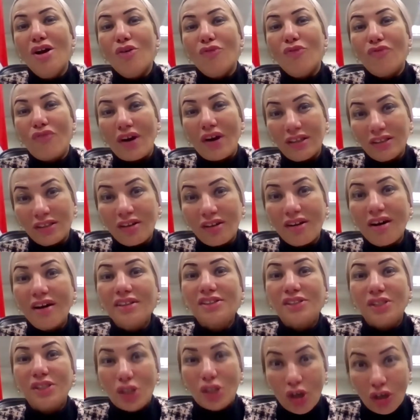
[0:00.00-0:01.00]

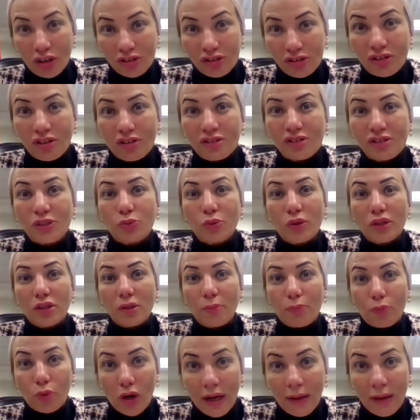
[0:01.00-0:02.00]
finalized the contracts with the
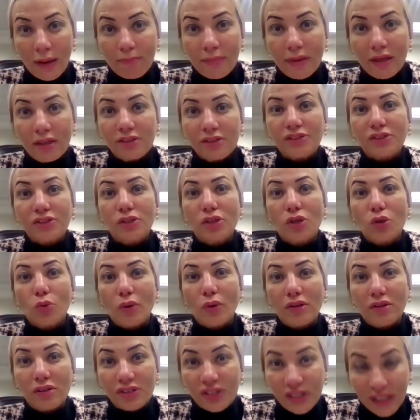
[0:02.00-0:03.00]
Prime Minister, with
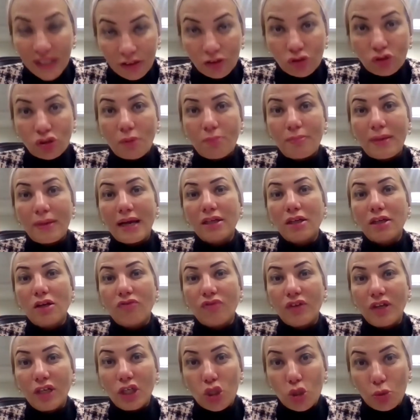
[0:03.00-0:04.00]
the Central Bank of
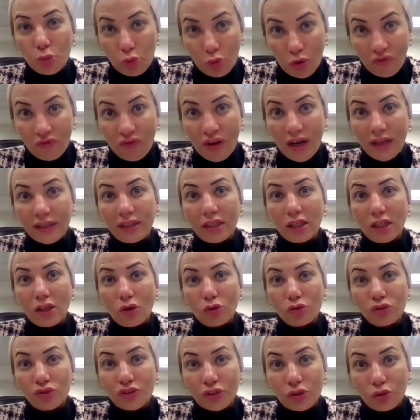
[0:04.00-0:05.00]
Egypt providing
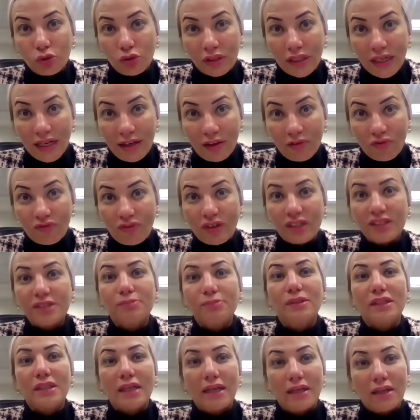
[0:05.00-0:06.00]
loans to the
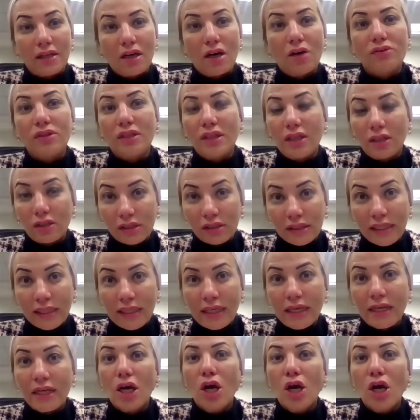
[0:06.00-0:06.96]
investment. And now they are taking